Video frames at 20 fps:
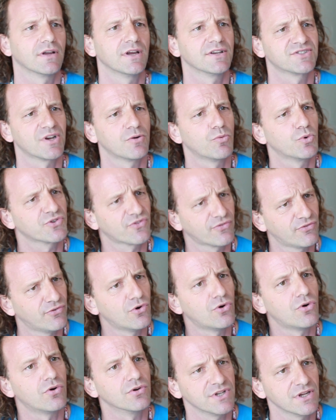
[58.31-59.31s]
as I was
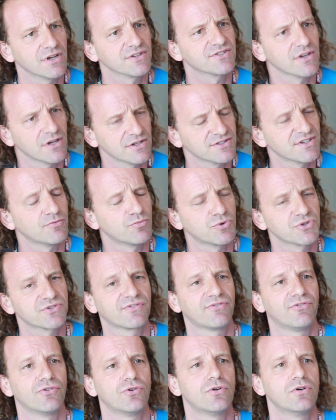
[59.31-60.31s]
4, yes, as I was
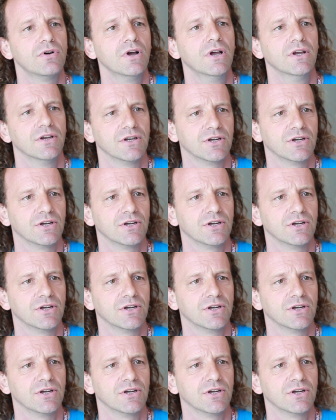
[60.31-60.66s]
4,